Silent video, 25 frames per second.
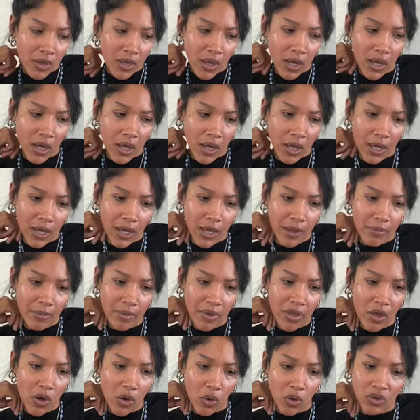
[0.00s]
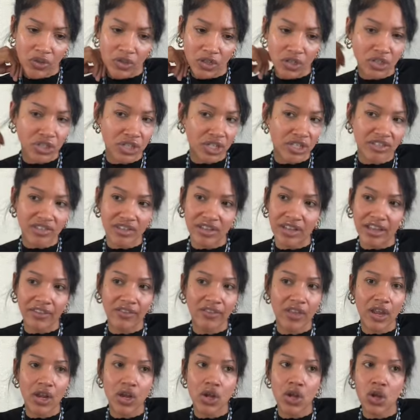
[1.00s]
Or they're just, like,
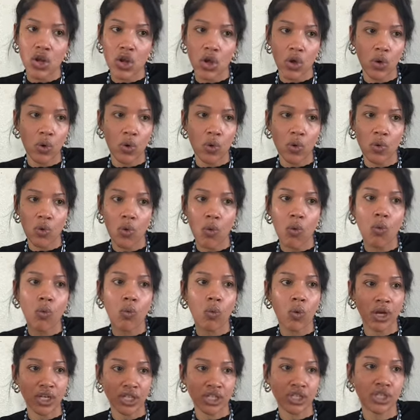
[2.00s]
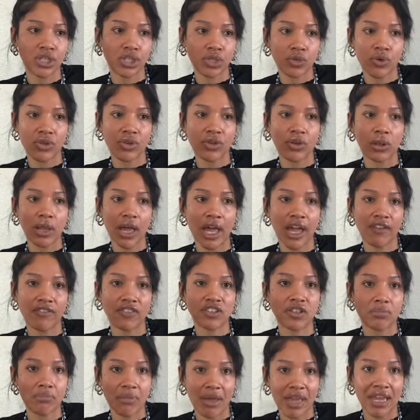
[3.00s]
they know what to do in their life
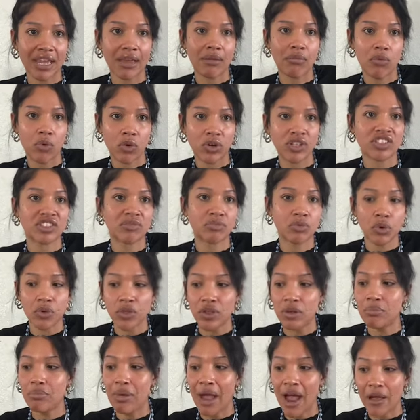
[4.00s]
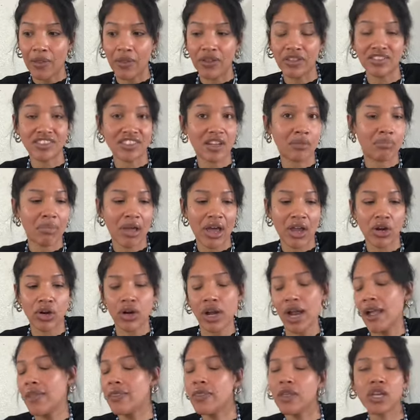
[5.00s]
to make it more smooth and balanced and better,
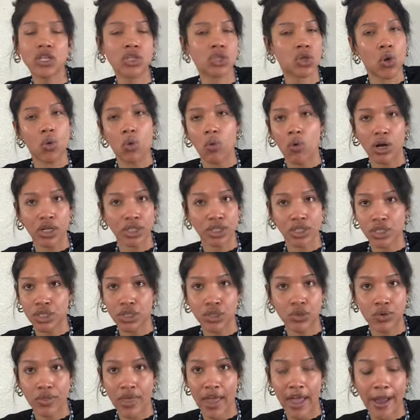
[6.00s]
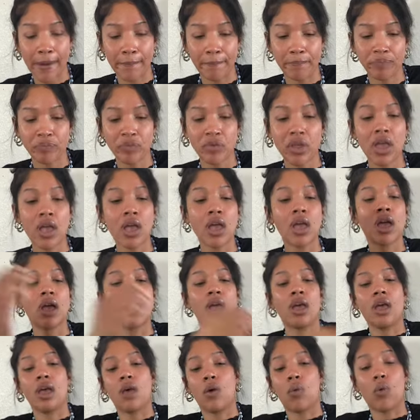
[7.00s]
and they don't want to do that.
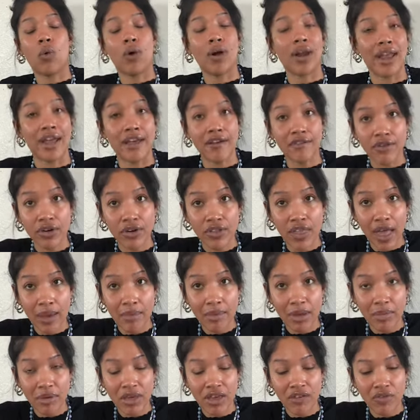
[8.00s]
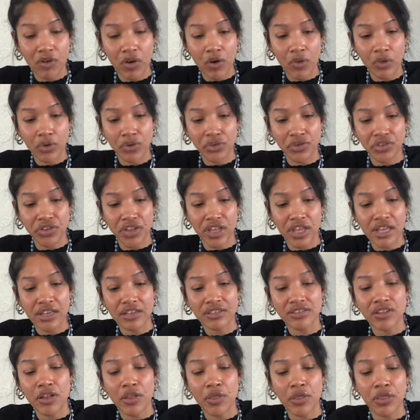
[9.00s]
Whatever that may be of all those
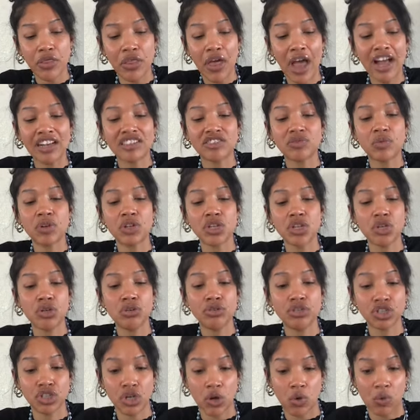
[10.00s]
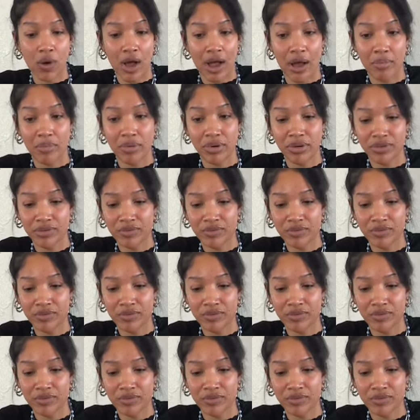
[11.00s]
things, that's when you show up.